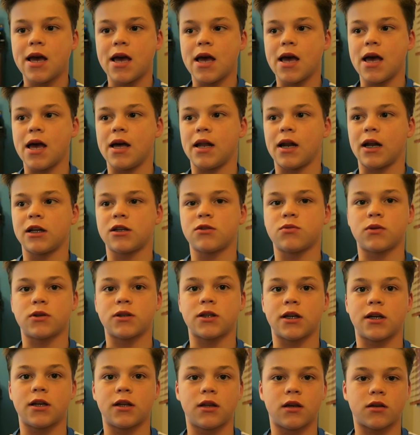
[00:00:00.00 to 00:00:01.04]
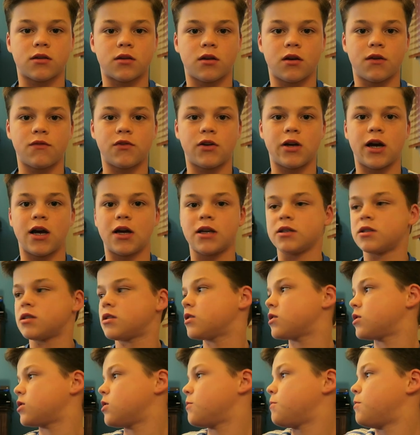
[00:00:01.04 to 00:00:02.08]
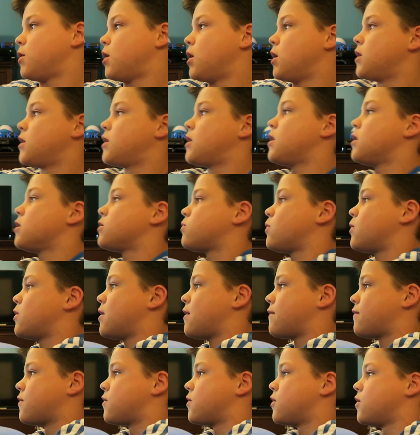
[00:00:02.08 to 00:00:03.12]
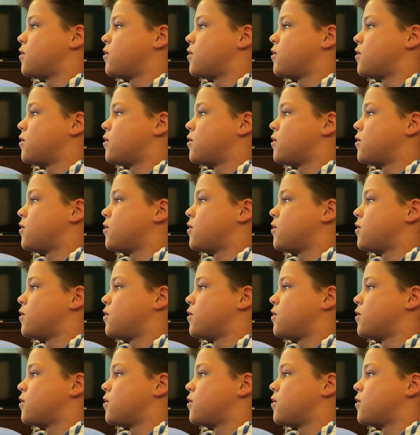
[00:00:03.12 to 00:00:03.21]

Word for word: and I just want to say good luck to all of you guys but here's what you have to